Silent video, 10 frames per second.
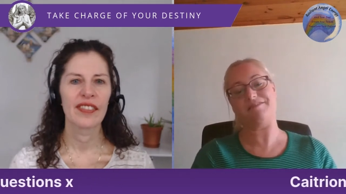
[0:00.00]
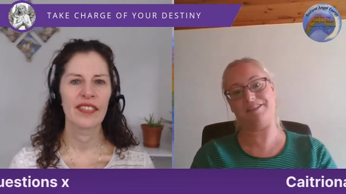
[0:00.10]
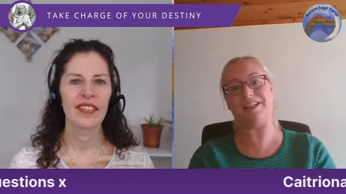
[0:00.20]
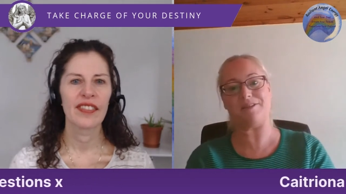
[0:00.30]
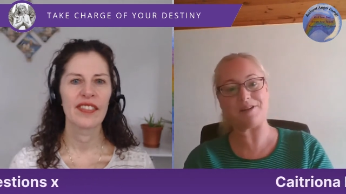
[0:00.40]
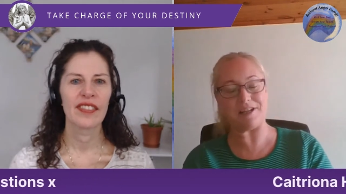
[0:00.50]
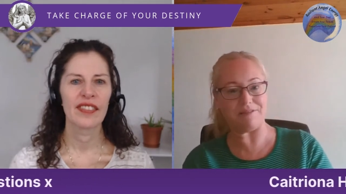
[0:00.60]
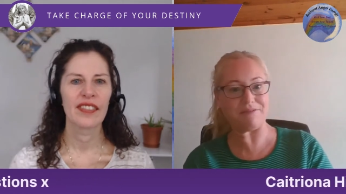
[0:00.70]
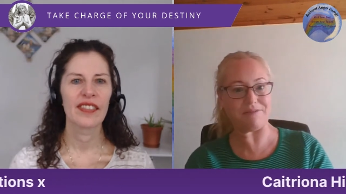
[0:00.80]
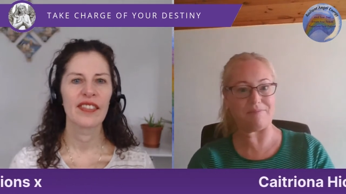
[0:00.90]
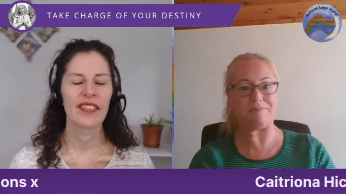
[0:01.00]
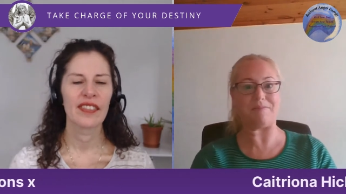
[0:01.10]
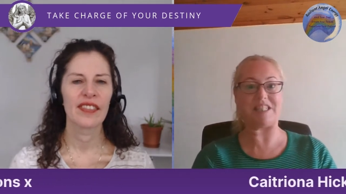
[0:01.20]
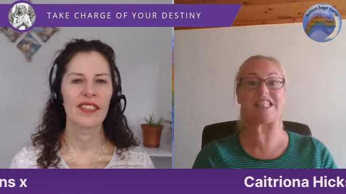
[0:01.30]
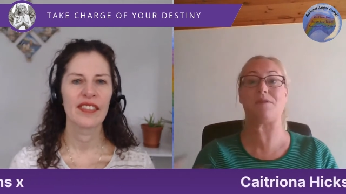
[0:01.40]
Speaker 1: you know kind of
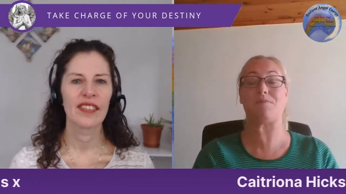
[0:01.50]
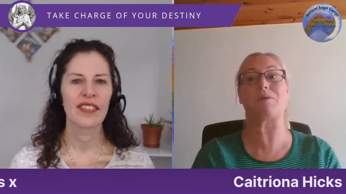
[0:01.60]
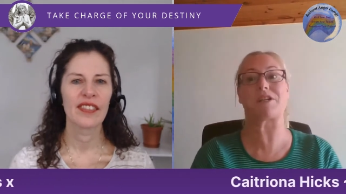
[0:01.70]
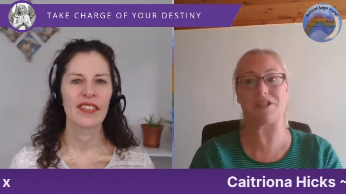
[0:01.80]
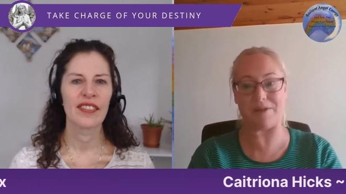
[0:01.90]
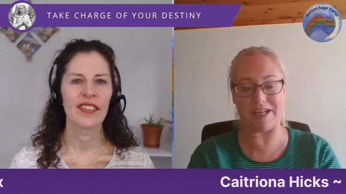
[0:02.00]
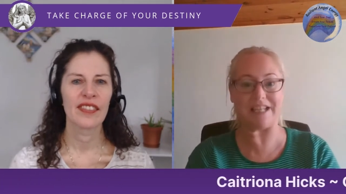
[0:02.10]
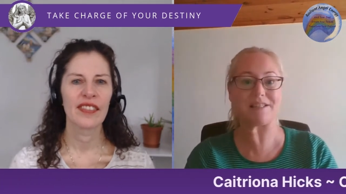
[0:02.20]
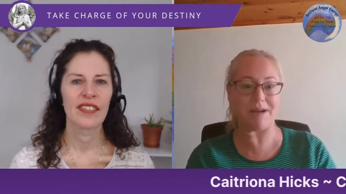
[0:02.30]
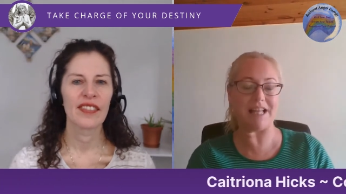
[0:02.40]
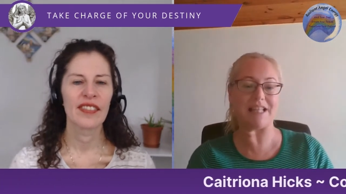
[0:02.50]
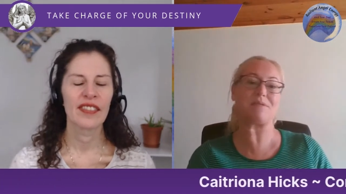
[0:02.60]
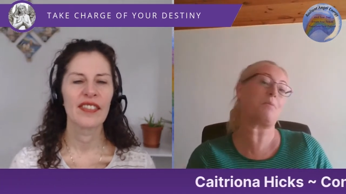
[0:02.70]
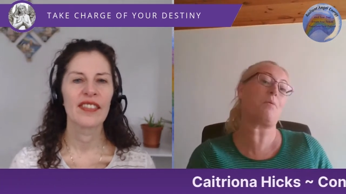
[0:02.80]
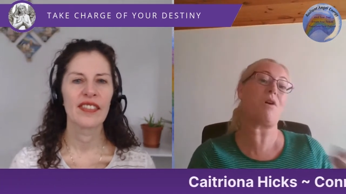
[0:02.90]
see what we're doing as well so we're
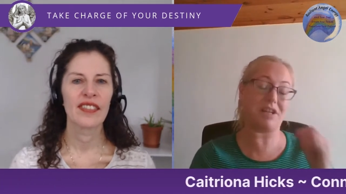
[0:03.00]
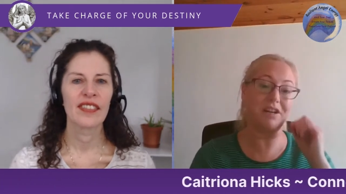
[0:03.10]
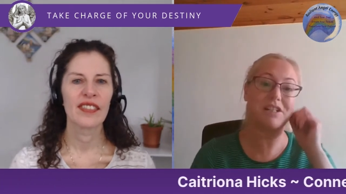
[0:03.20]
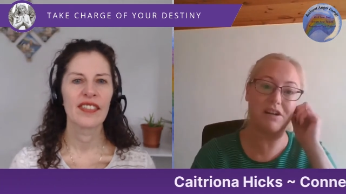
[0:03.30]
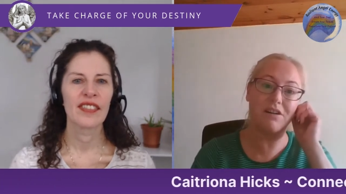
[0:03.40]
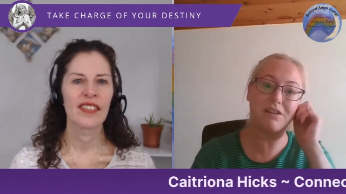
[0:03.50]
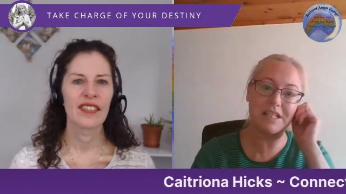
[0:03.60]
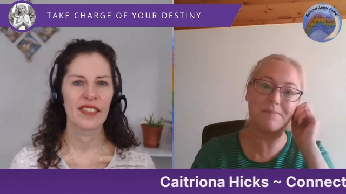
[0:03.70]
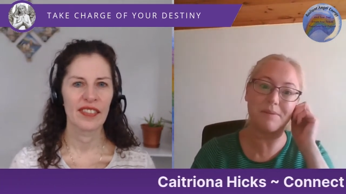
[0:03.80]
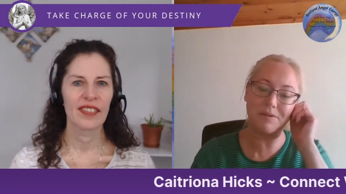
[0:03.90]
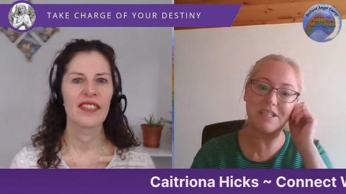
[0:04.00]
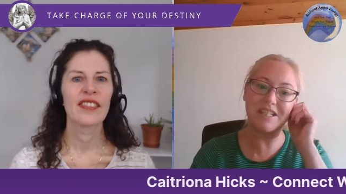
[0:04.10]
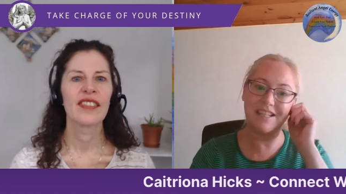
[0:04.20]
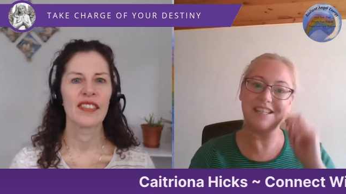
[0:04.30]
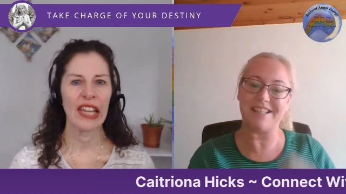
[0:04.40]
walking our talk i suppose
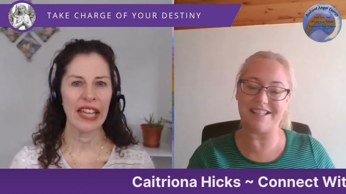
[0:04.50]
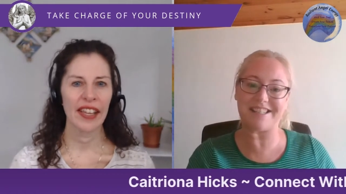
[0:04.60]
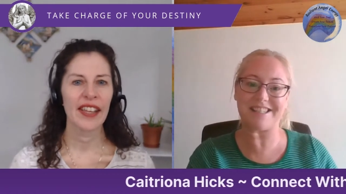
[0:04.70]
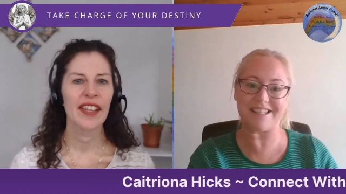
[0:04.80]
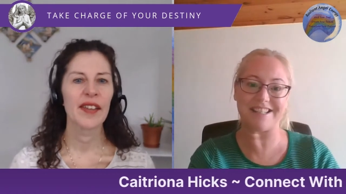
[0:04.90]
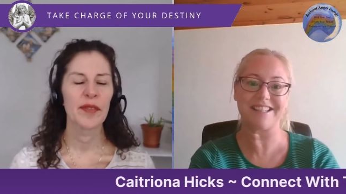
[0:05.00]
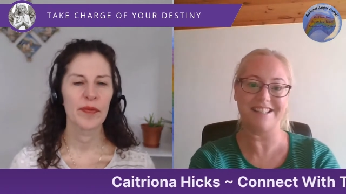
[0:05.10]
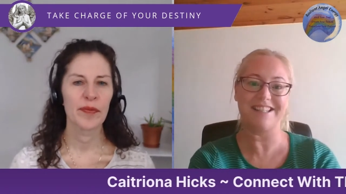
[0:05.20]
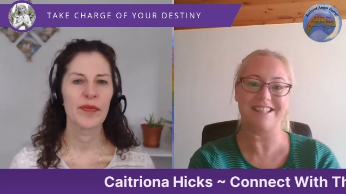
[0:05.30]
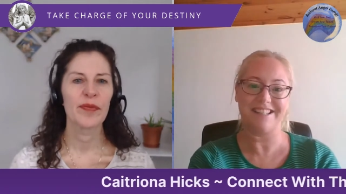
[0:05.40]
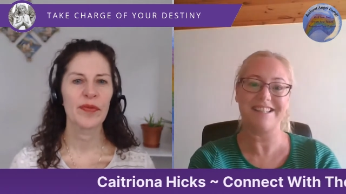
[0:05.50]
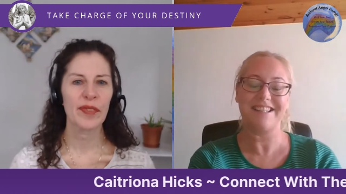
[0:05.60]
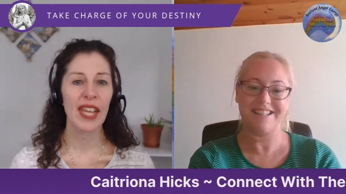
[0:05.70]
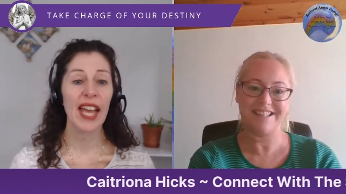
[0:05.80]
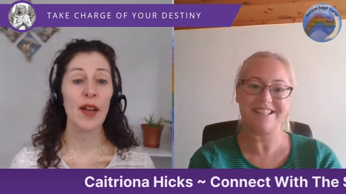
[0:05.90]
is the
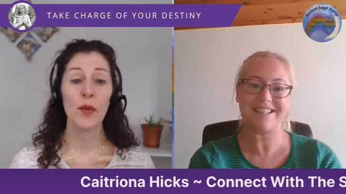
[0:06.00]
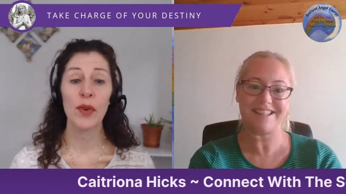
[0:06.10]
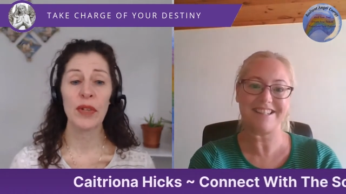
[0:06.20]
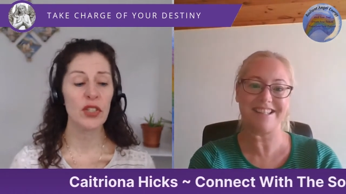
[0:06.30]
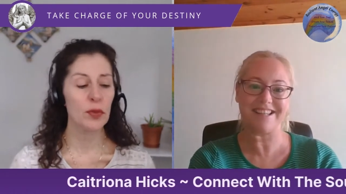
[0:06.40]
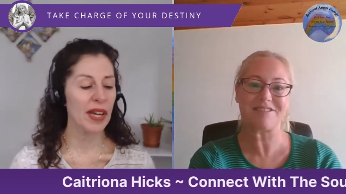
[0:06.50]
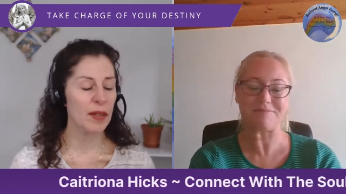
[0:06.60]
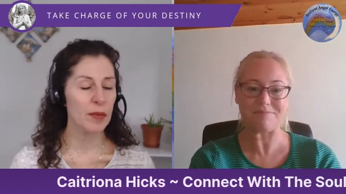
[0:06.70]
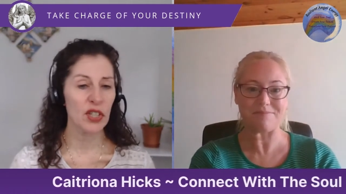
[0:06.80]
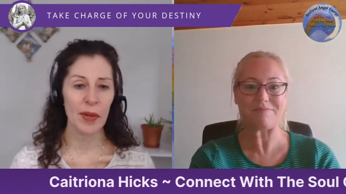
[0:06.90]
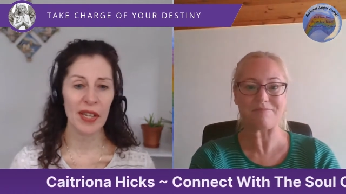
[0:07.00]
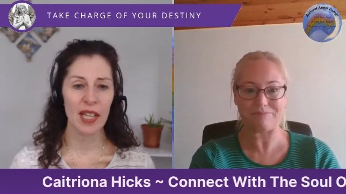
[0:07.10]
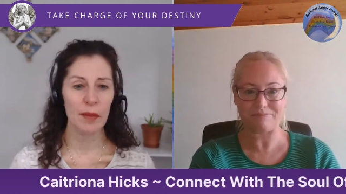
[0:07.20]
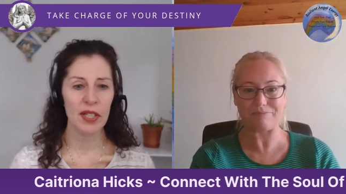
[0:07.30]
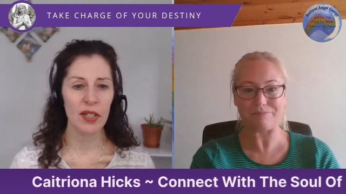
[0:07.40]
Speaker 2: yeah, which yeah. Make, which makes
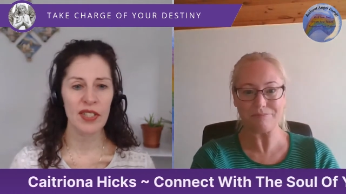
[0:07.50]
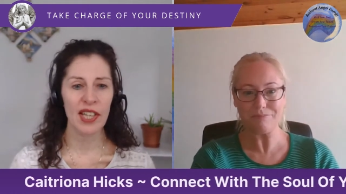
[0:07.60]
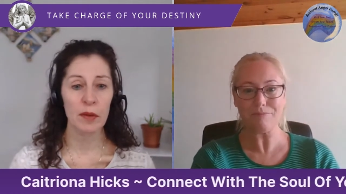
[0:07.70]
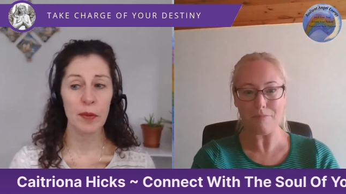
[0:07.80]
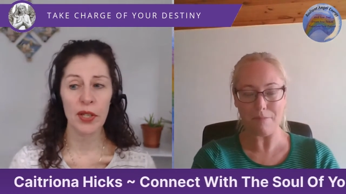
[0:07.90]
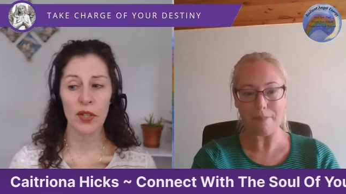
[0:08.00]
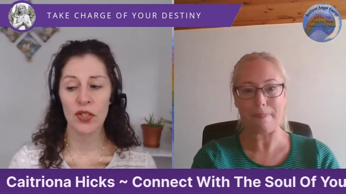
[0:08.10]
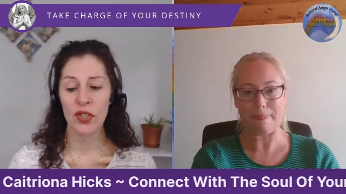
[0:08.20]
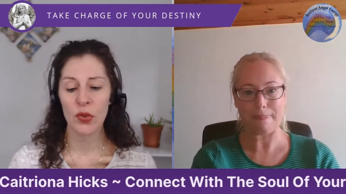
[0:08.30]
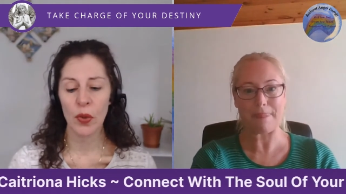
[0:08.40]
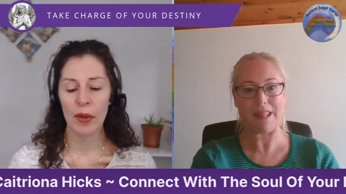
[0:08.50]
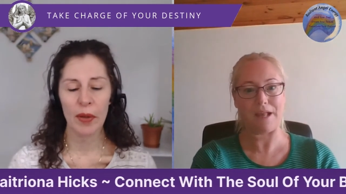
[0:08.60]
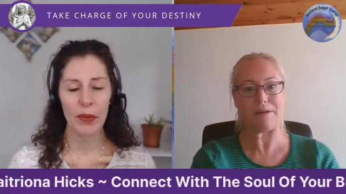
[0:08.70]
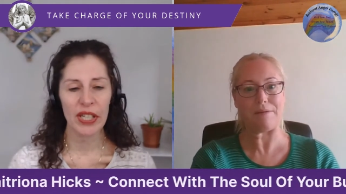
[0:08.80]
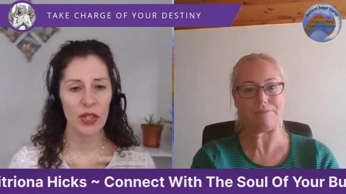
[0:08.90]
absolute sense because as
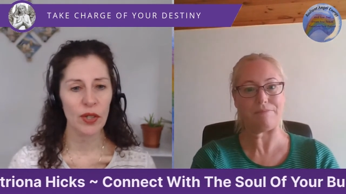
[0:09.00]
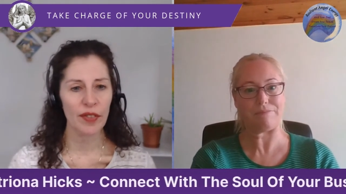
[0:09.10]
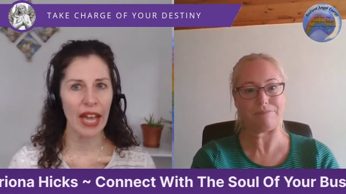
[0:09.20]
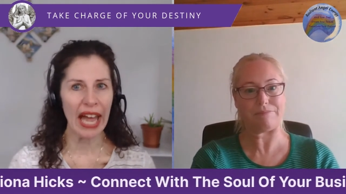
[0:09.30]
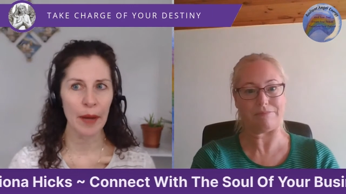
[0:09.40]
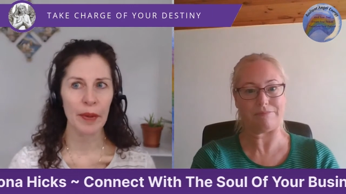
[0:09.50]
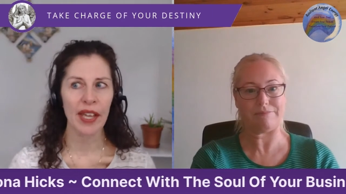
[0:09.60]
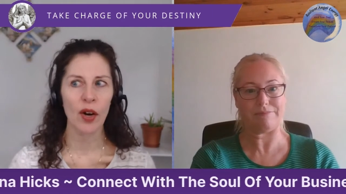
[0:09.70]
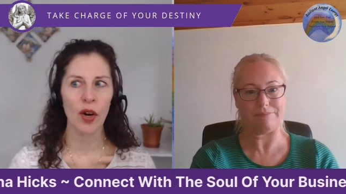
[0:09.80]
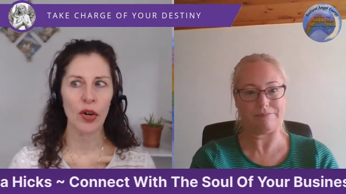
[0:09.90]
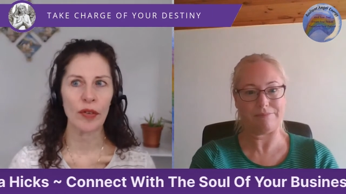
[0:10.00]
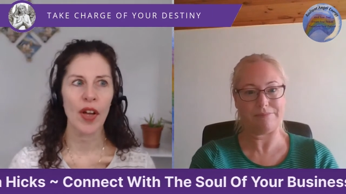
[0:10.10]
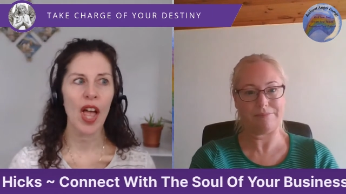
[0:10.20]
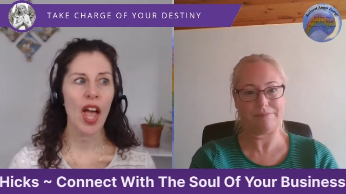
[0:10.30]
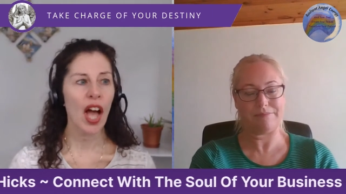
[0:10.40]
women we do have a habit of,
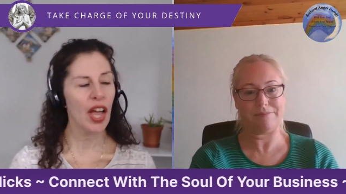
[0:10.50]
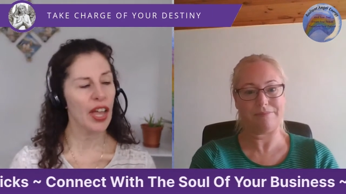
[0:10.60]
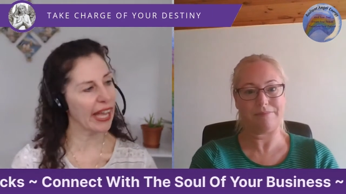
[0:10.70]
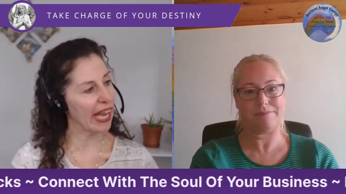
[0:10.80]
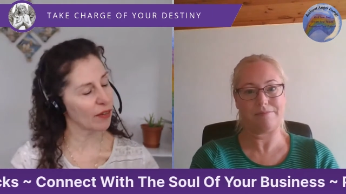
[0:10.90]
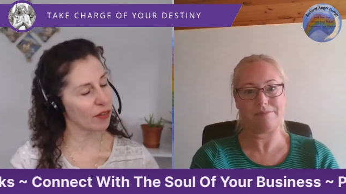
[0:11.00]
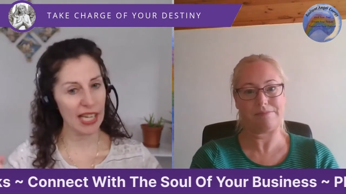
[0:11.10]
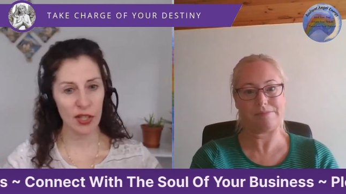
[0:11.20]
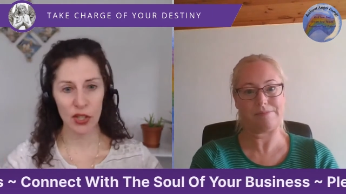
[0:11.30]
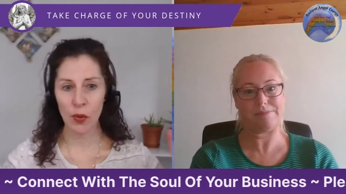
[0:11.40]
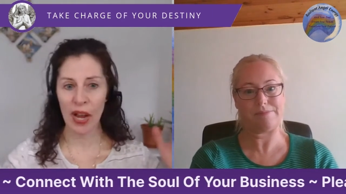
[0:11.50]
okay, right, let's sort